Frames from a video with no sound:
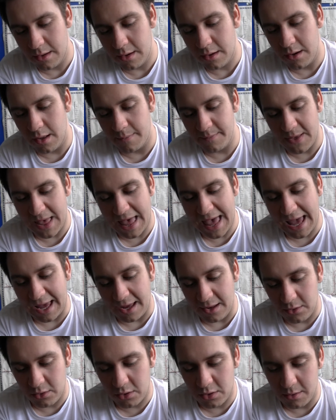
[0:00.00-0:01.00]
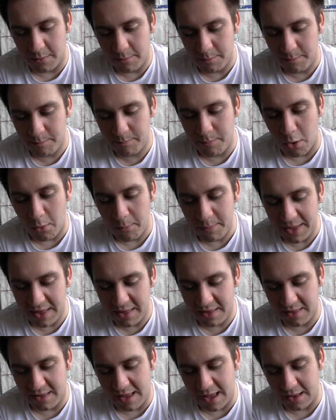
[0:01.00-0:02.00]
Number 8. Bob
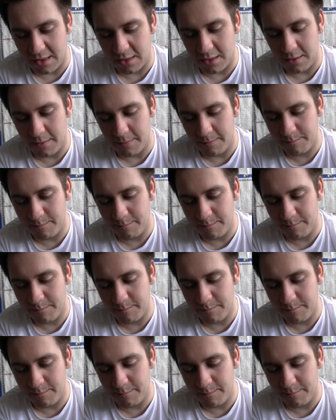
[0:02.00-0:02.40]
is Dead.